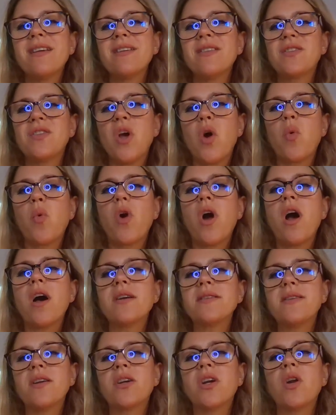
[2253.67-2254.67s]
so we're
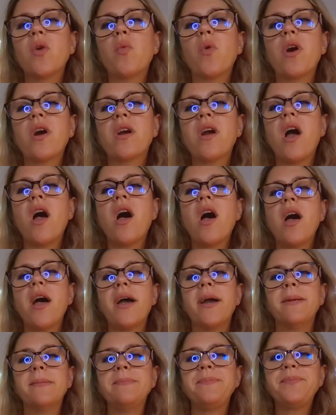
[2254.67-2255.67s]
also going to work
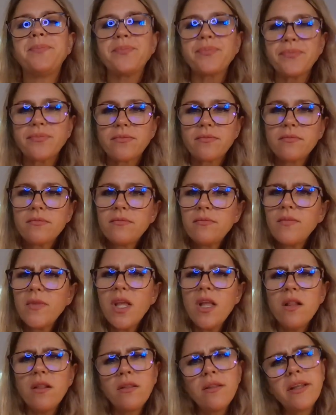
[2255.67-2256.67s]
on
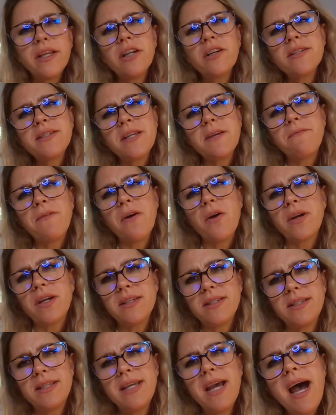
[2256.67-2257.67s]
literacy
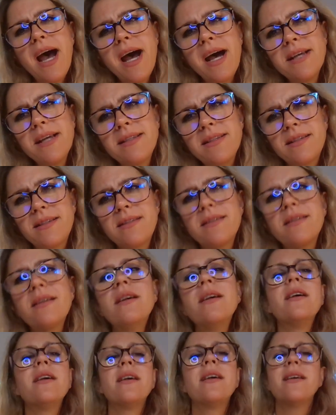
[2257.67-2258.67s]
focused tasks.
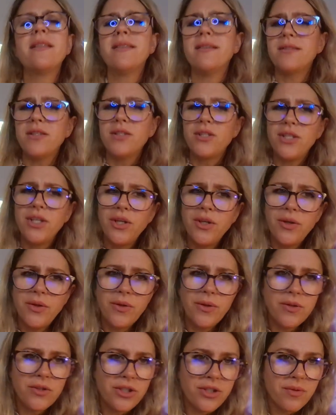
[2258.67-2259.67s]
This is
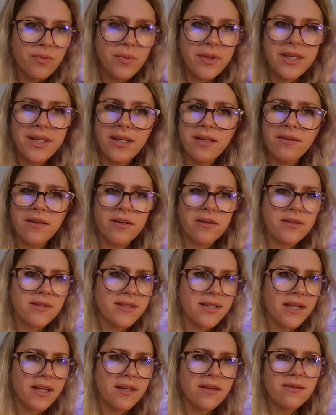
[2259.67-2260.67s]
huge. We need
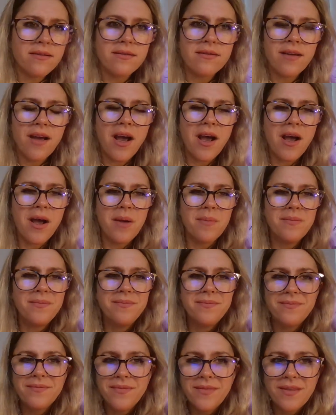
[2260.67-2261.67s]
literacy
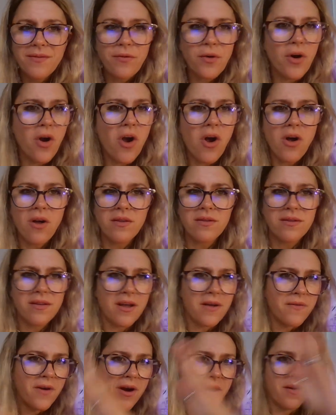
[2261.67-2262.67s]
for all
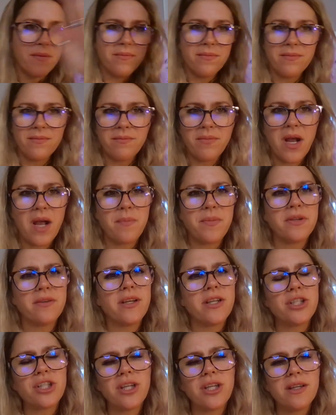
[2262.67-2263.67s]
of our
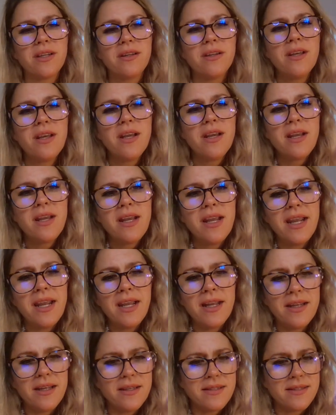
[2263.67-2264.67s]
population.
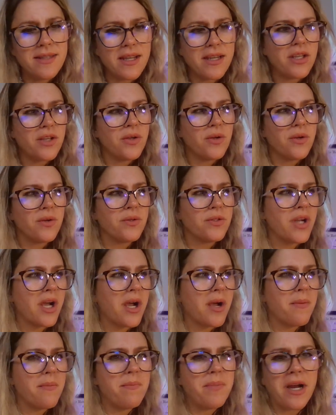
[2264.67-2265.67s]
It is a huge
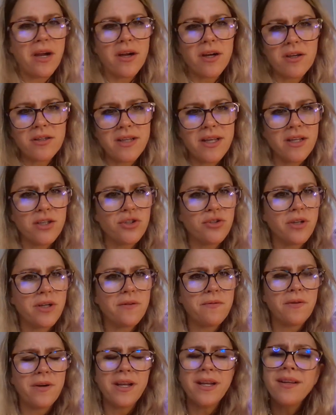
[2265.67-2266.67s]
barrier to entry
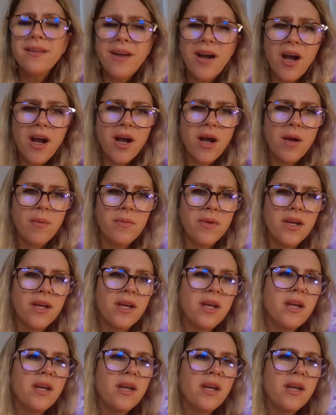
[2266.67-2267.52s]
for income